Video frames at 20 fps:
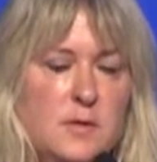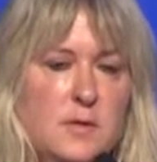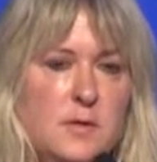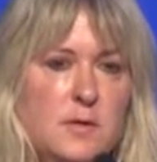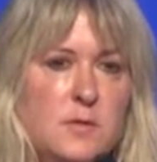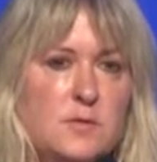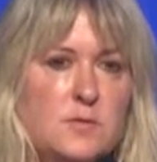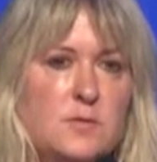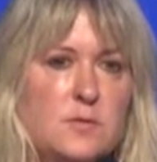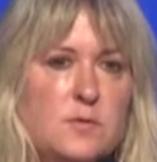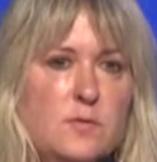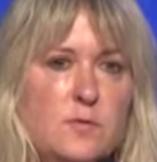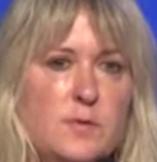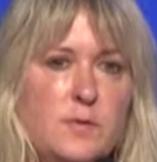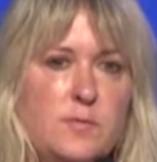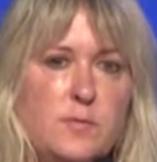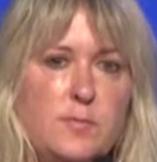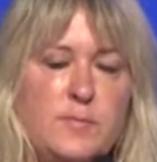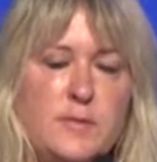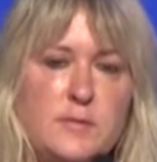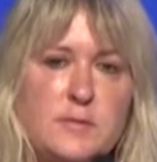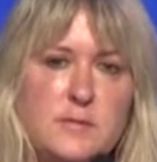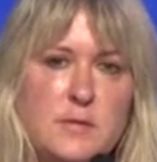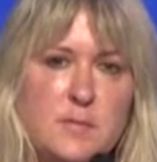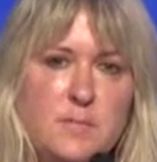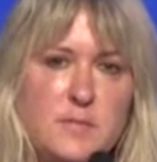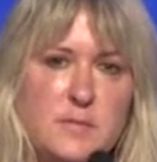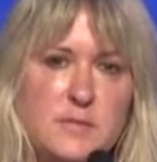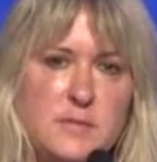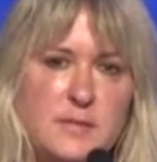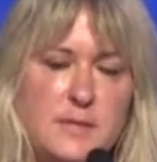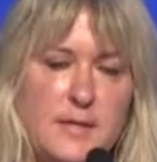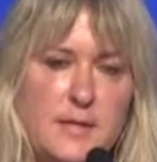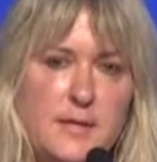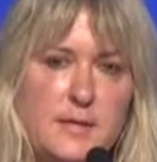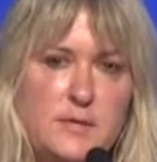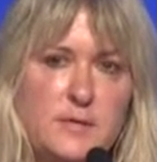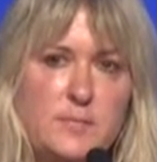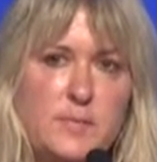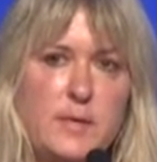So there will be some
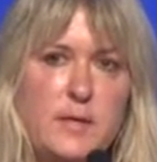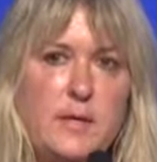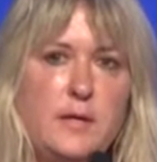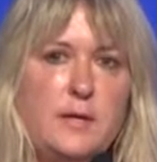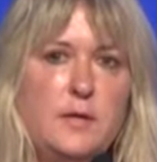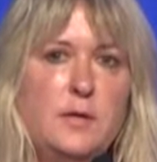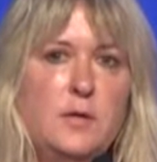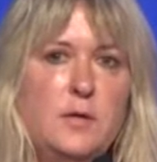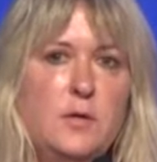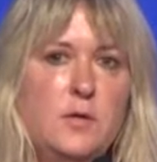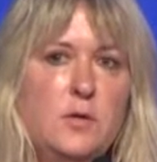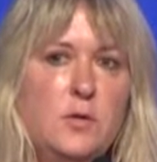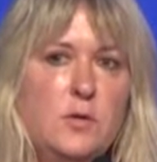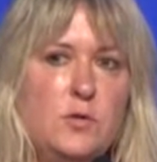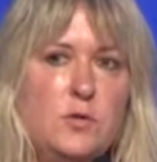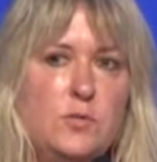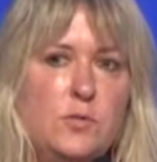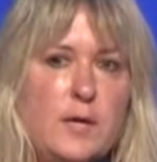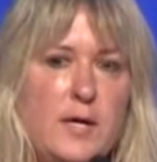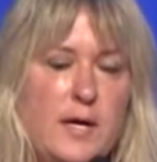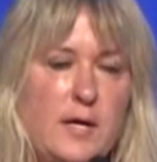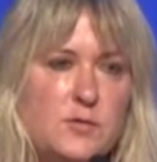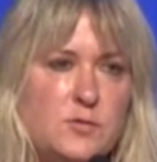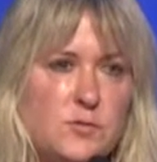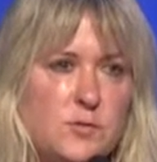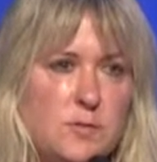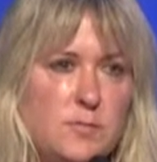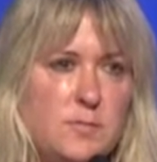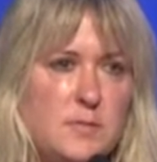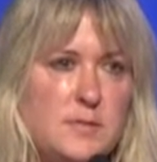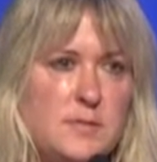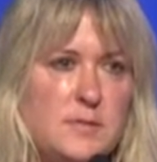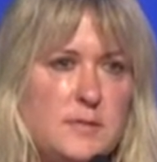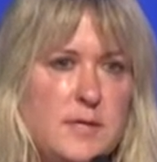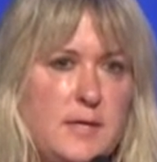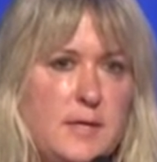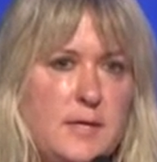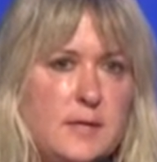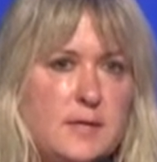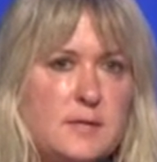mistakes made, you catch the
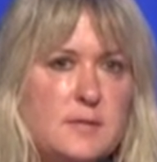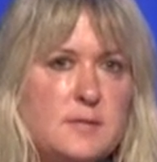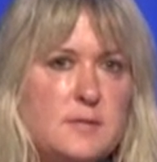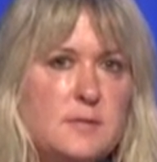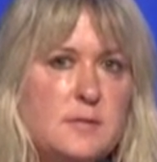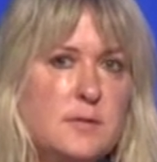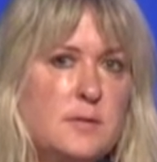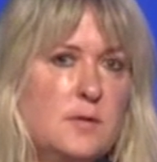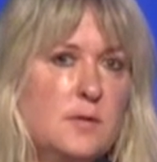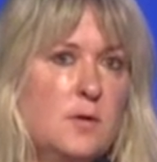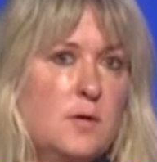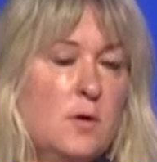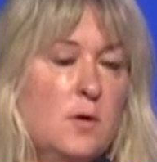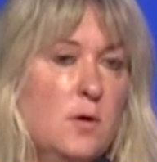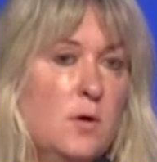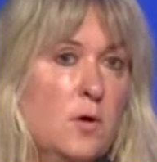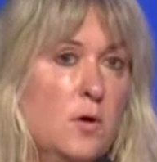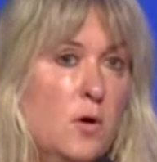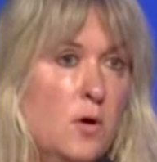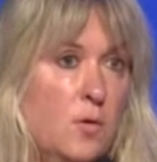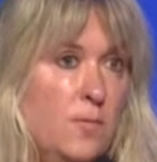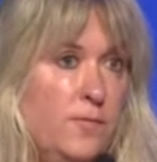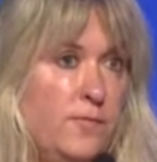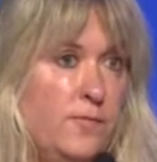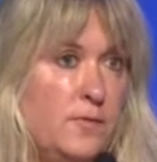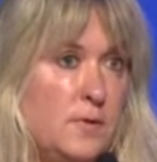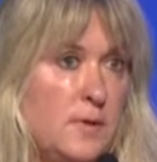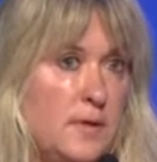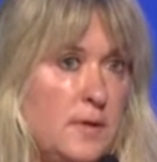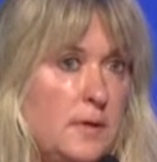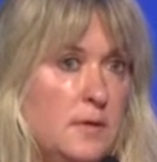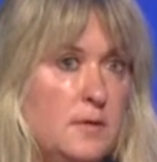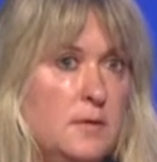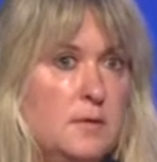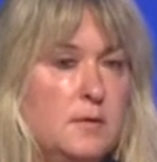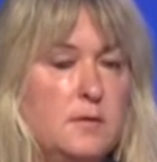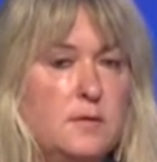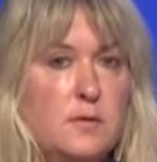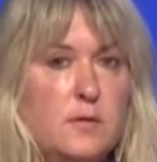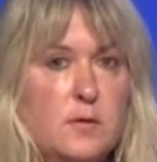mistakes. Hopefully,
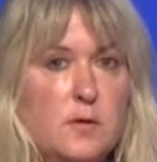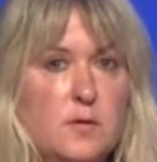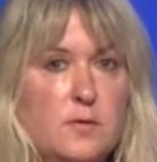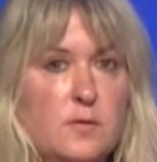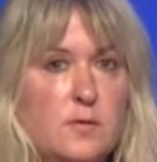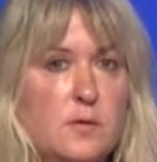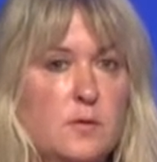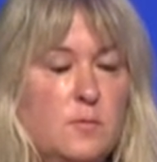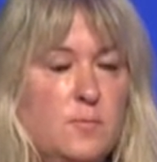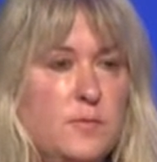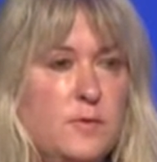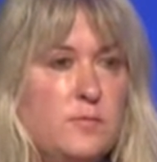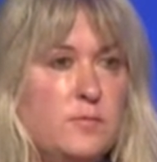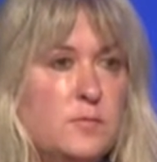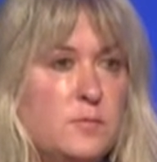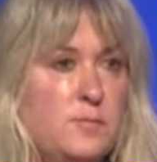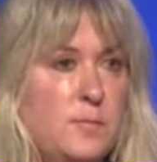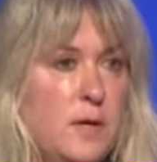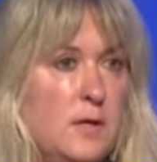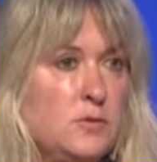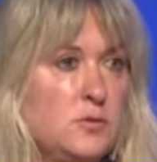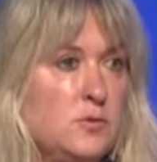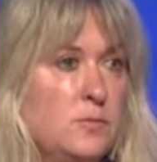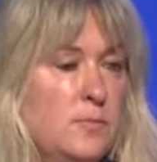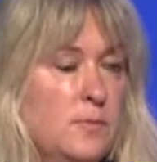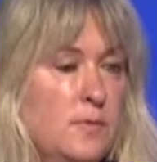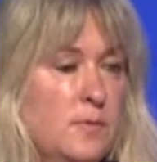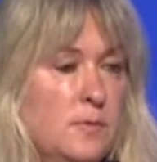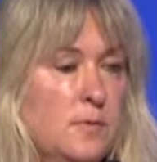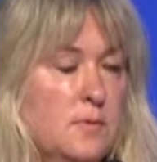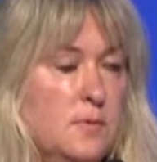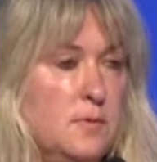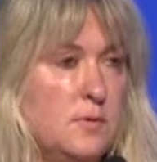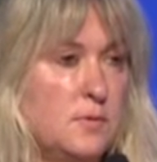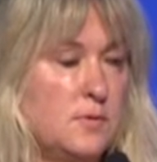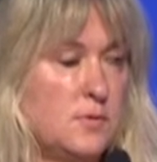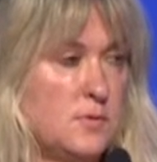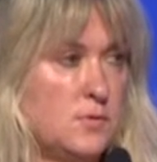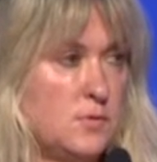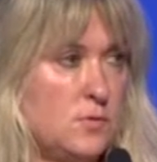you know, there'll be responsible
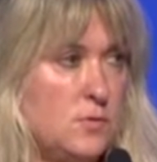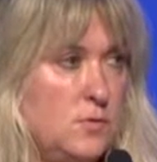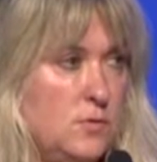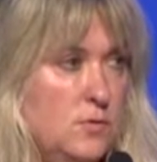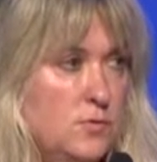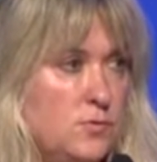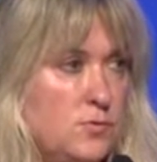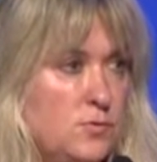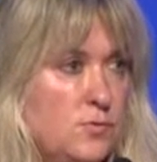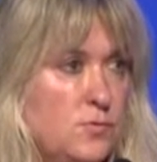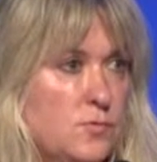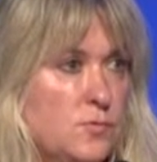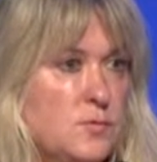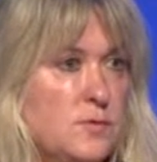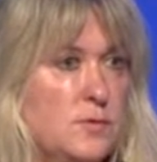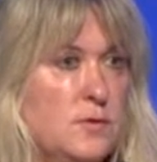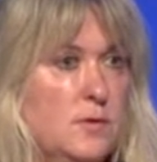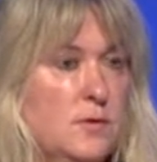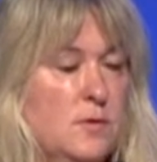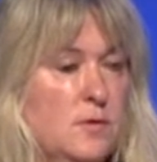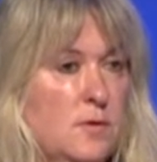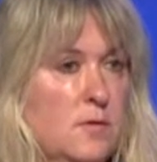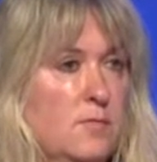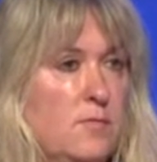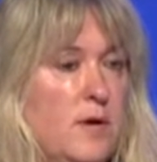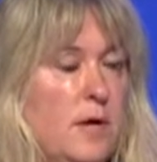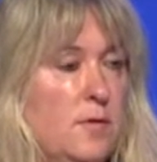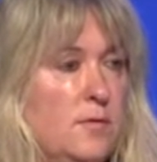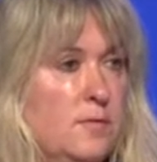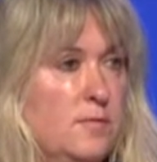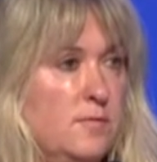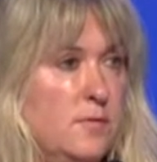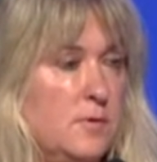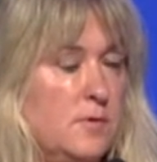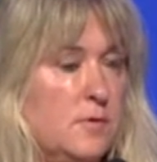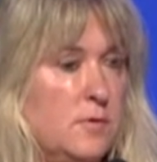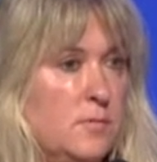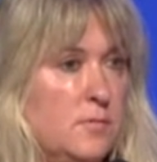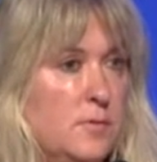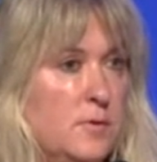disclosures around the
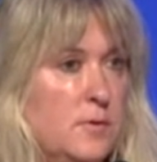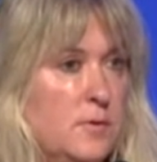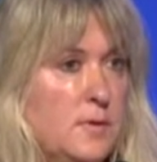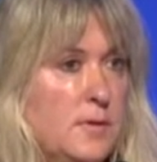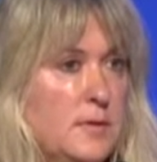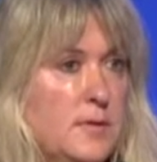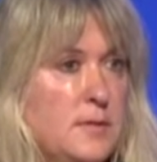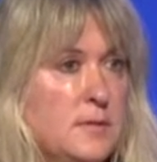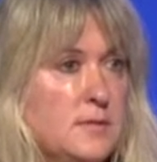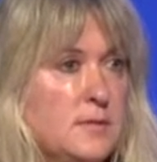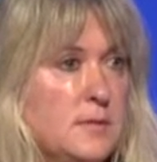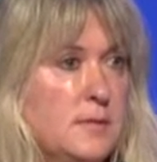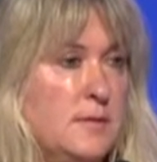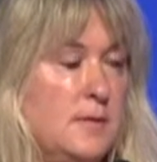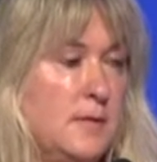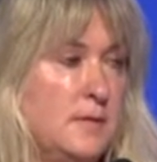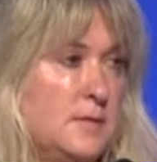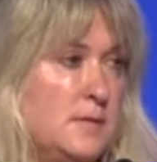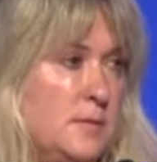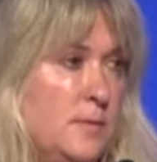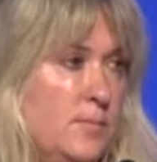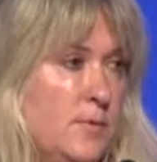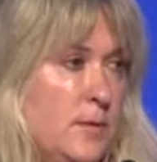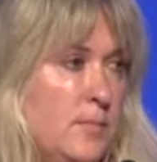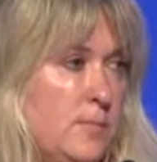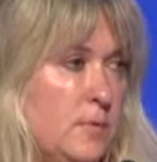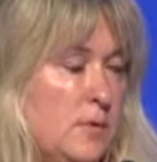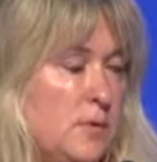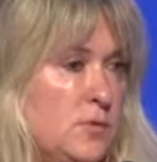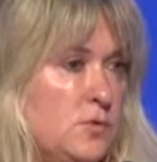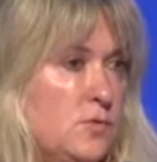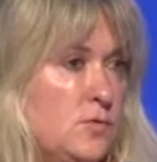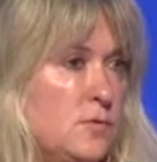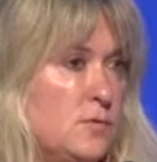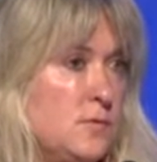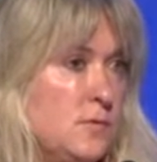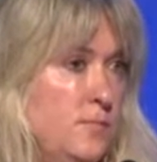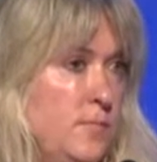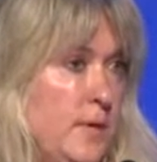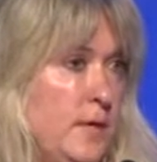vulnerabilities that somebody
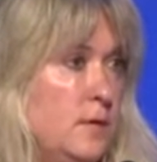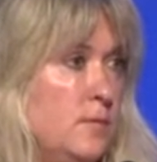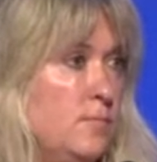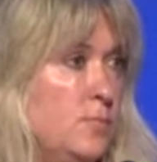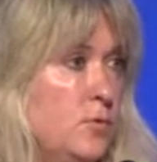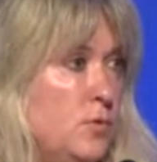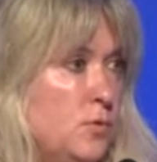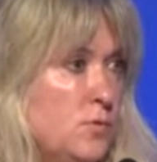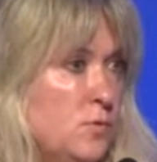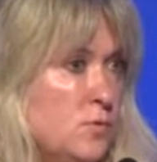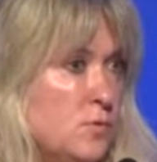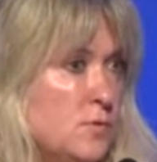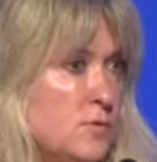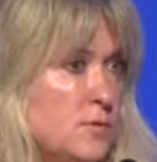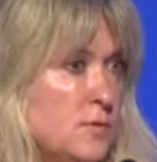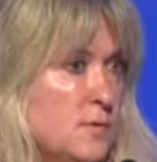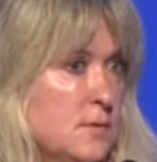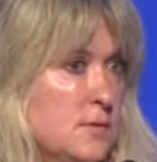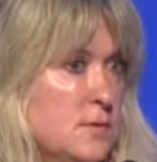malicious may abuse,